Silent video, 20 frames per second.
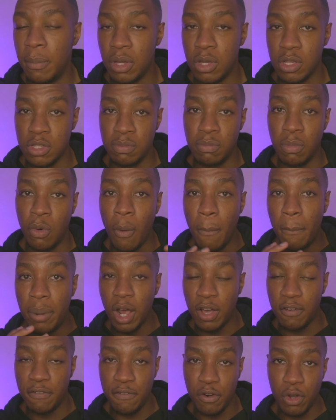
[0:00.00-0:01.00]
because more
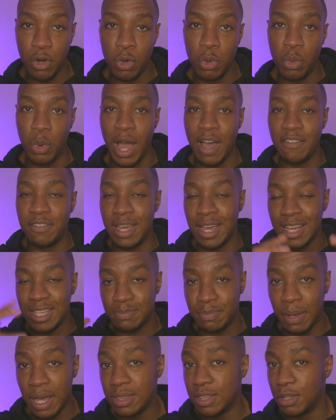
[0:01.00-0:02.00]
blood flow will have it
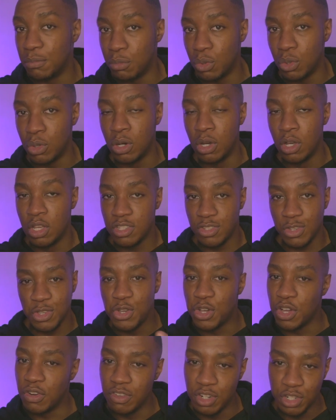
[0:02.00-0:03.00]
expanding more so
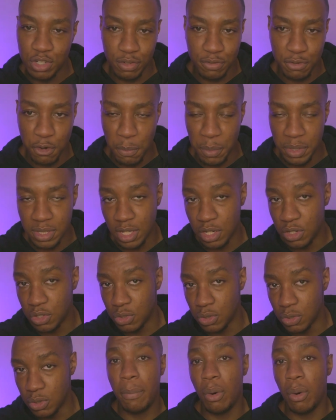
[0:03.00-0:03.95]
you can reach your full potential.